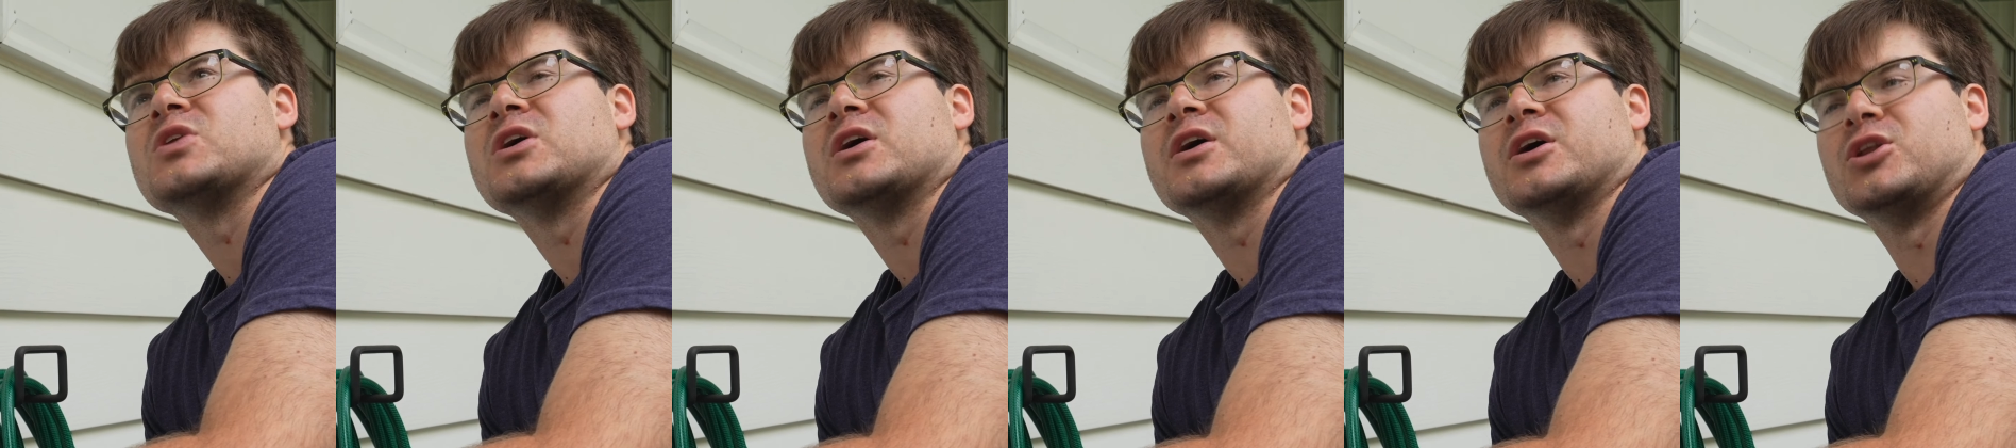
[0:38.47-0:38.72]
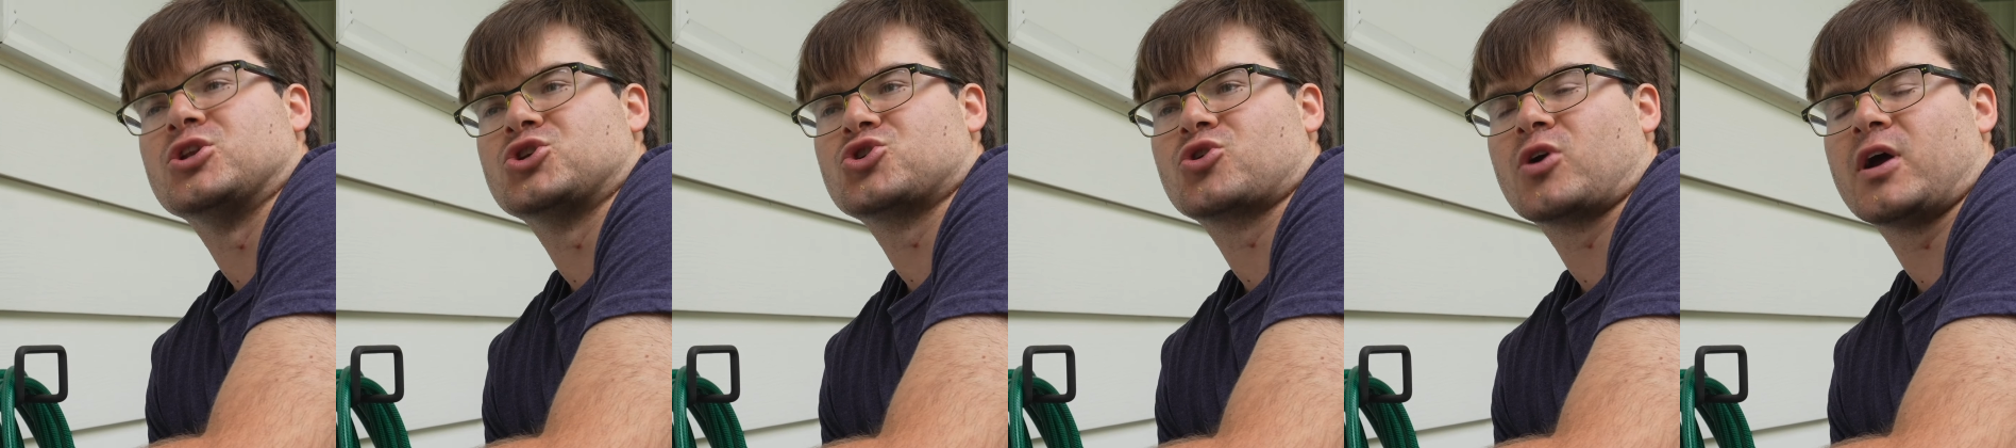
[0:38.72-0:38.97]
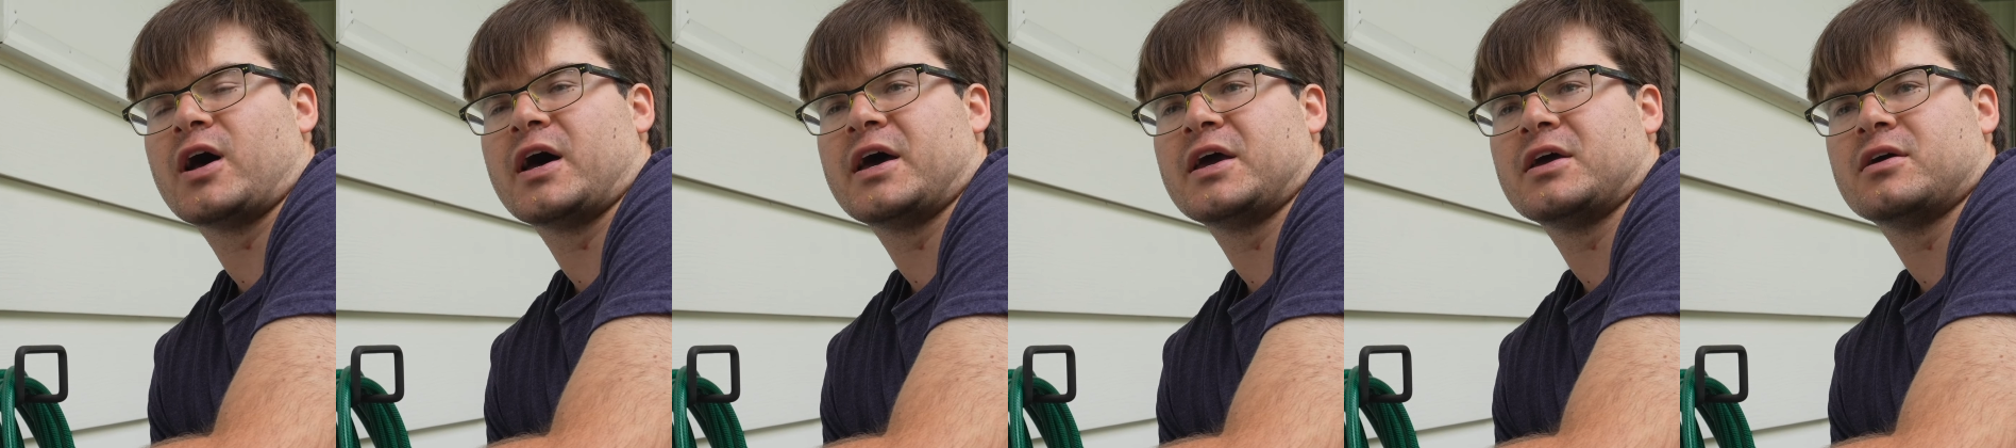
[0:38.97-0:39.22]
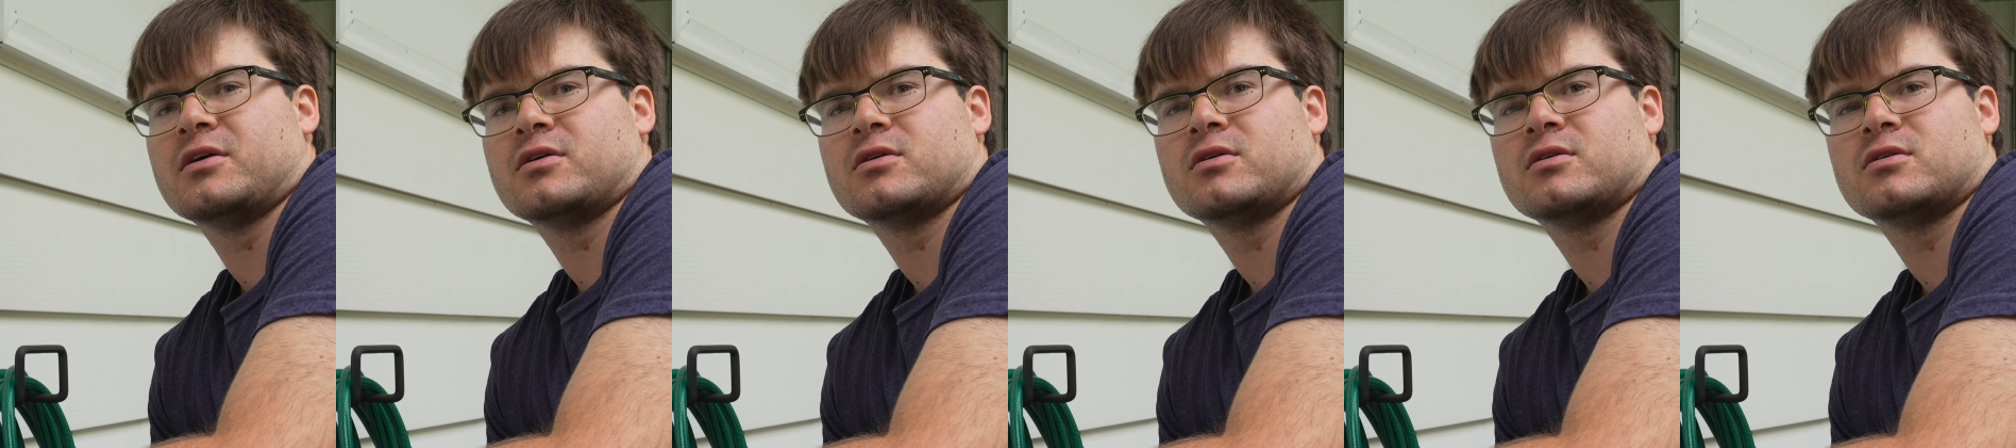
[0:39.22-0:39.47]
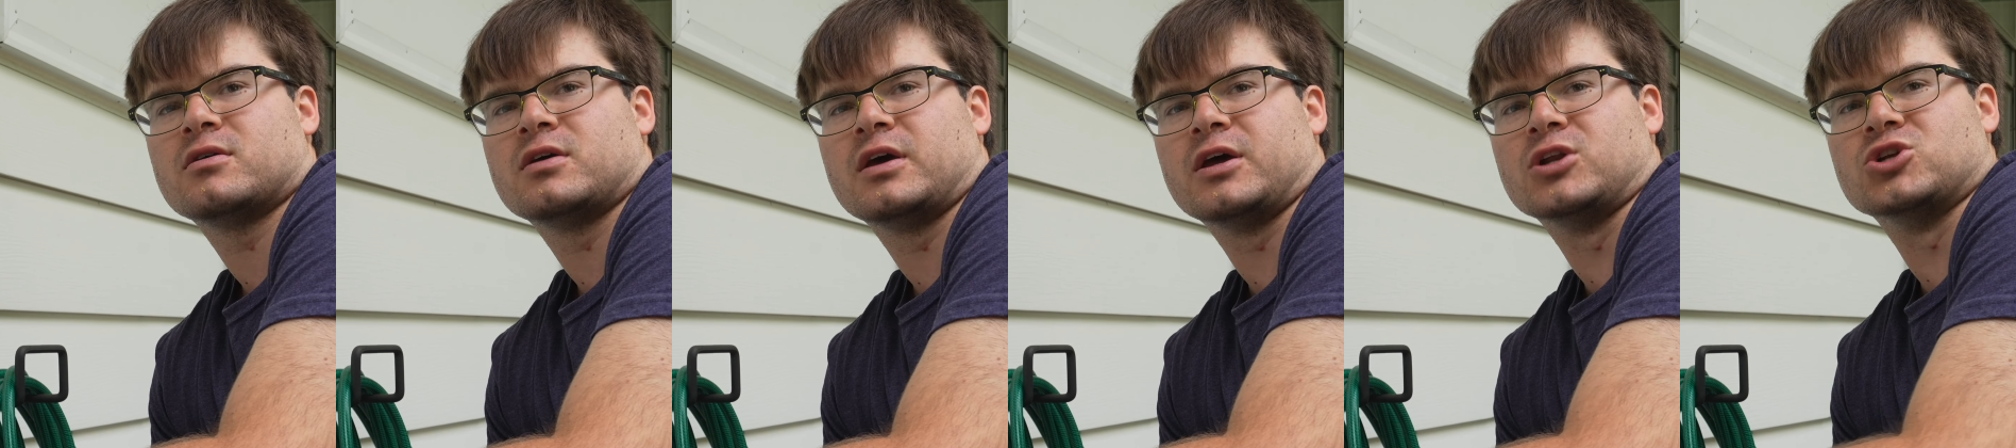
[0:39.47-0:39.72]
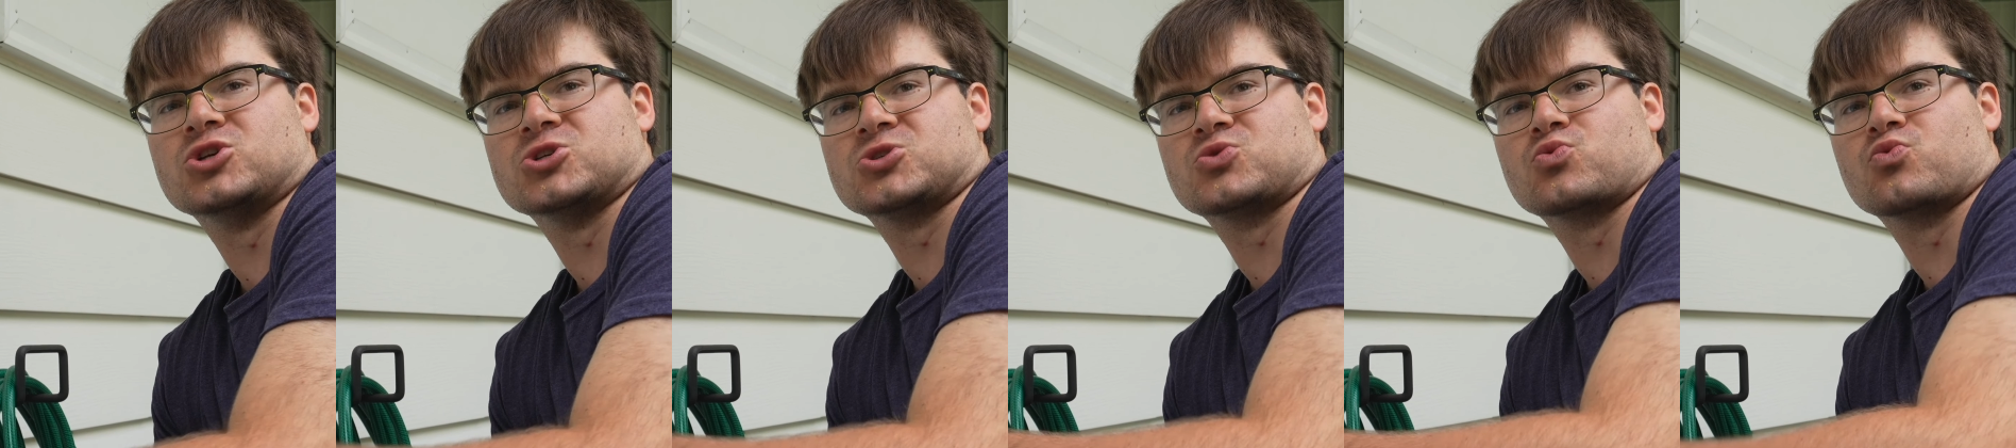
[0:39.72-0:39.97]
and try and just